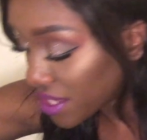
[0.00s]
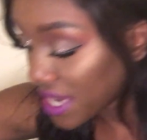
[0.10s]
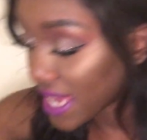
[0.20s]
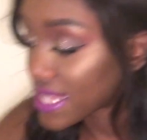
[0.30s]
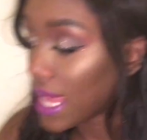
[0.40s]
the
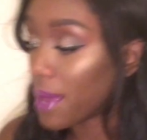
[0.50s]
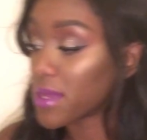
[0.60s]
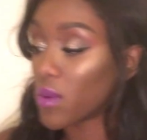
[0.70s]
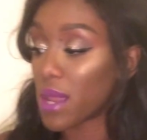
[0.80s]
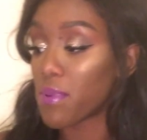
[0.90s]
next
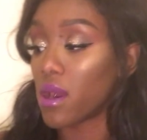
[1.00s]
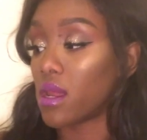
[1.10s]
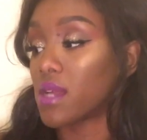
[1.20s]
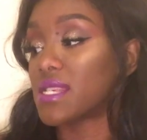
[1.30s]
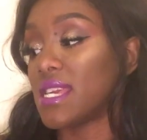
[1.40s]
MUA
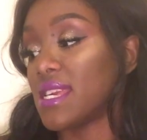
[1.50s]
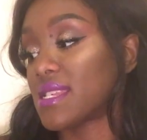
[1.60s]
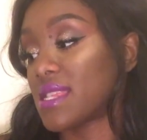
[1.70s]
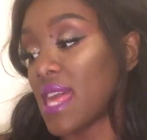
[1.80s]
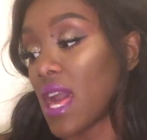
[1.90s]
product
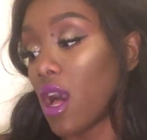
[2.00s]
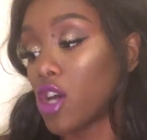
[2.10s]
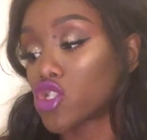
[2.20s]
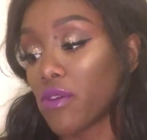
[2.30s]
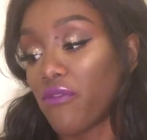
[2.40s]
is their
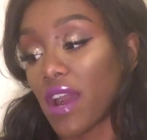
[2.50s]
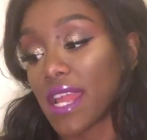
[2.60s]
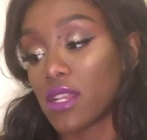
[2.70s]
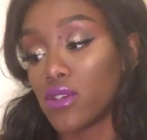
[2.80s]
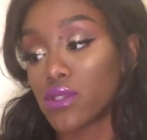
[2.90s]

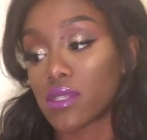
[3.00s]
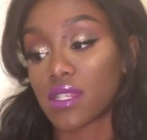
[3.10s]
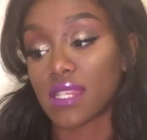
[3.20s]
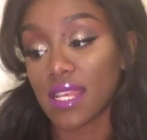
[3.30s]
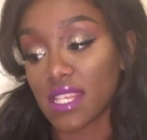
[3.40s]
Ultrafine Loose
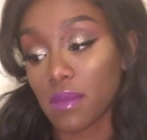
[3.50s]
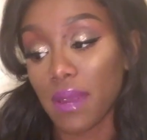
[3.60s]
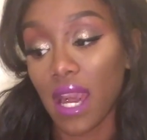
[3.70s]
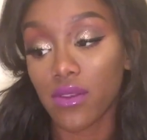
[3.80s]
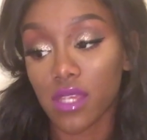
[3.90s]
Setting
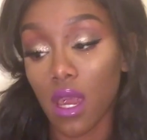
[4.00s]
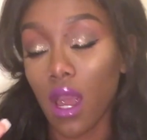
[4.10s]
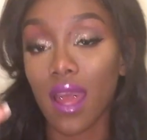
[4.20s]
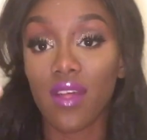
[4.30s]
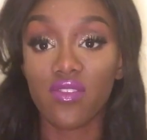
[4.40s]

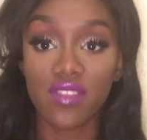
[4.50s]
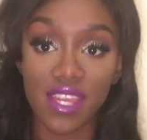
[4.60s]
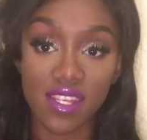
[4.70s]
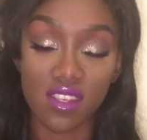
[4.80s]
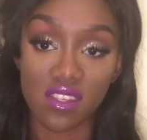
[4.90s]
Powder.
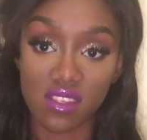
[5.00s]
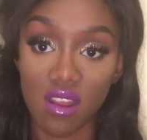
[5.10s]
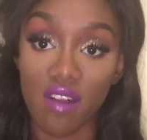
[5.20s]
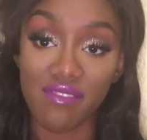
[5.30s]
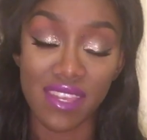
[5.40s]
This
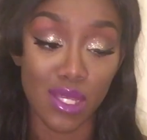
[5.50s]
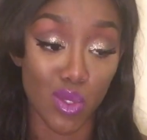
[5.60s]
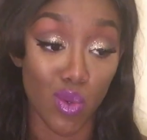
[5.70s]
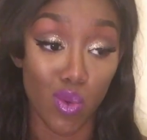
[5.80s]
stuff is